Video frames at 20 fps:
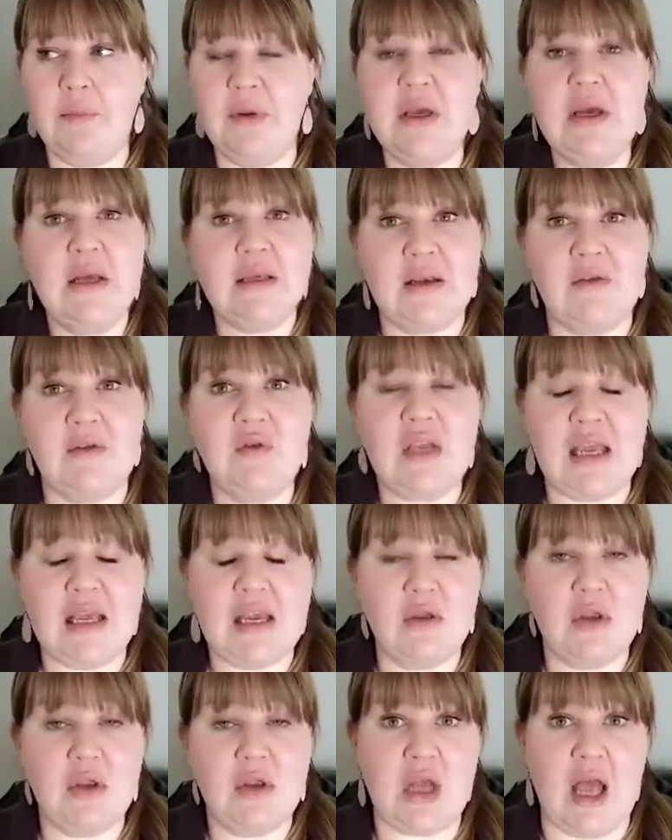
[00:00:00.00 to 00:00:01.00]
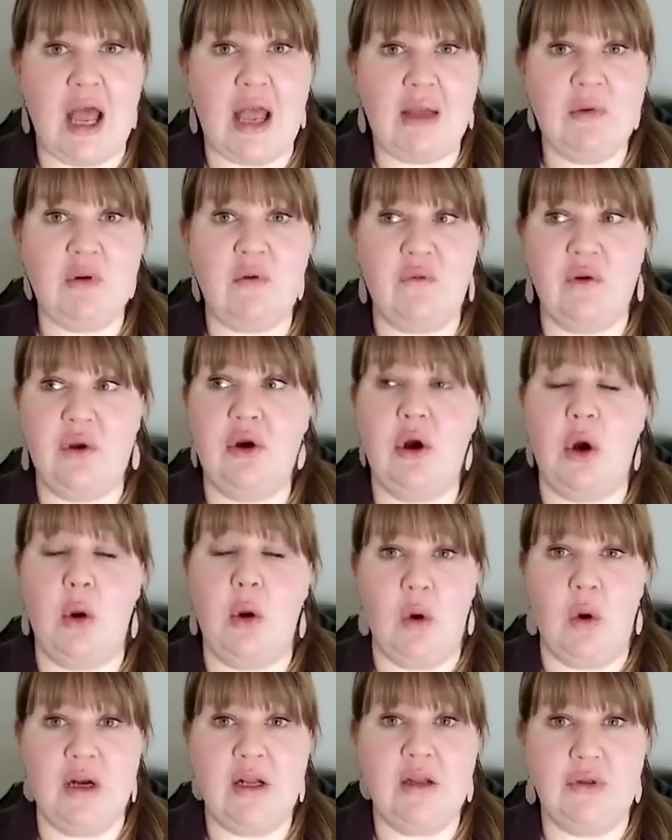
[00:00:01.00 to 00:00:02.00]
because I've taken the time to figure
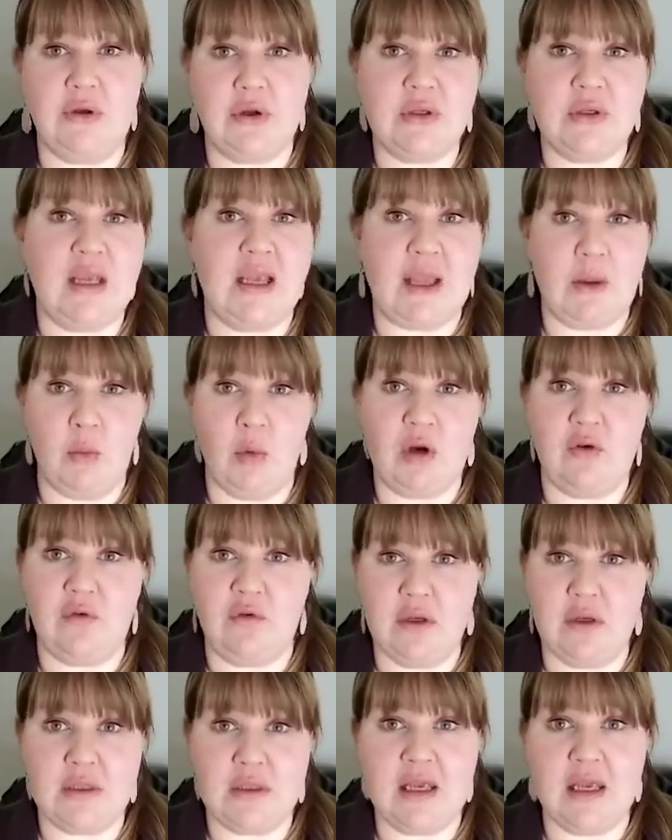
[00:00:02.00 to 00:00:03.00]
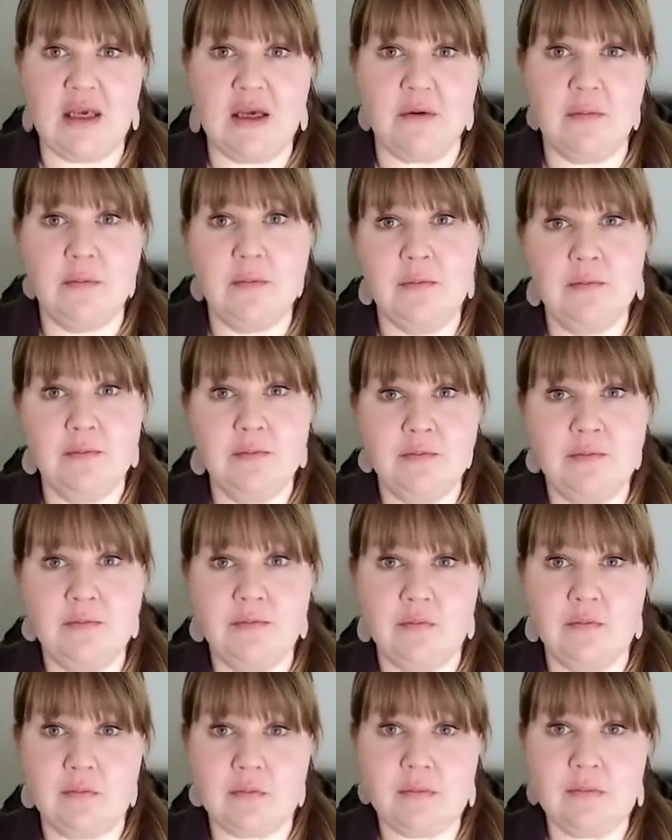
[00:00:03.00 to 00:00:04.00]
out what it looks like and what it feels
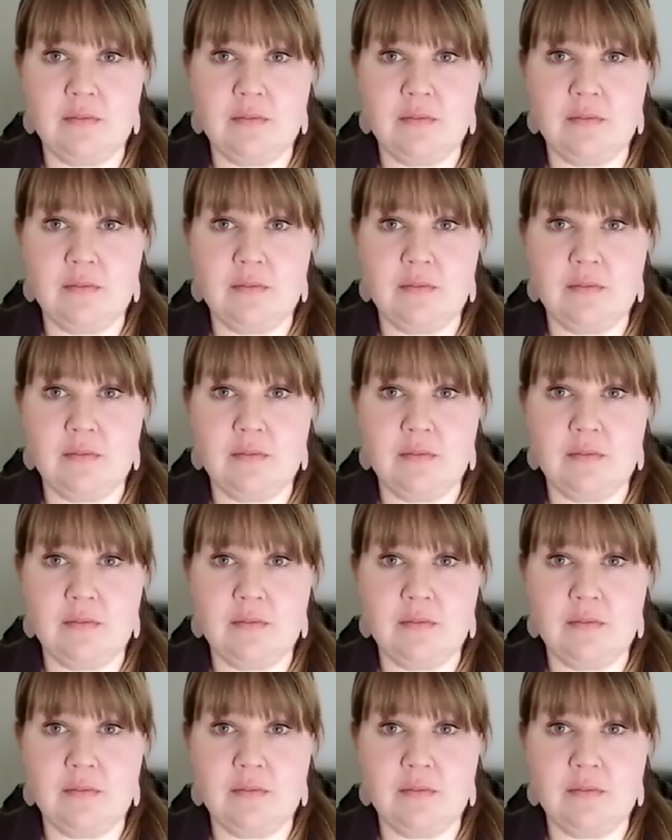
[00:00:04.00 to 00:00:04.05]
like.